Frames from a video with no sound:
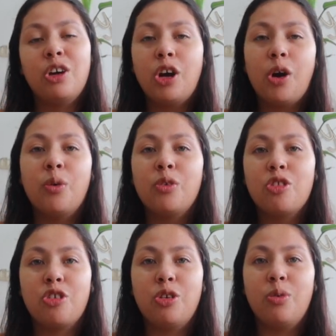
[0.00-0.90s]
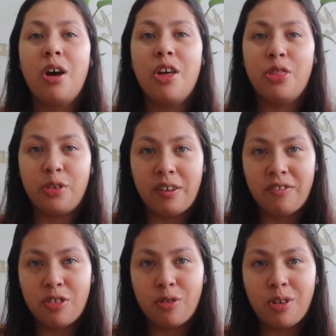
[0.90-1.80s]
go to
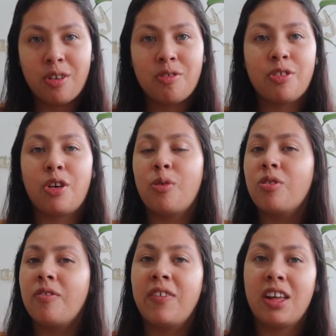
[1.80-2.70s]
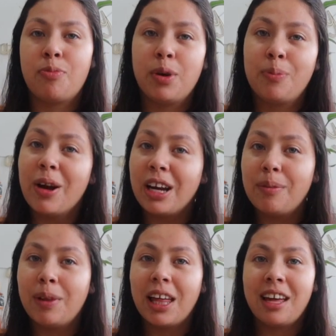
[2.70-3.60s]
thrift stores, go to Facebook
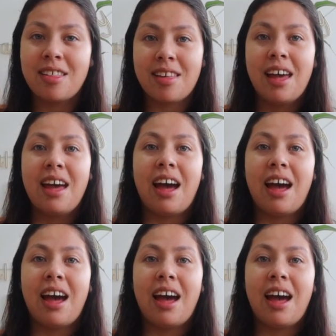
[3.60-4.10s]
Marketplace.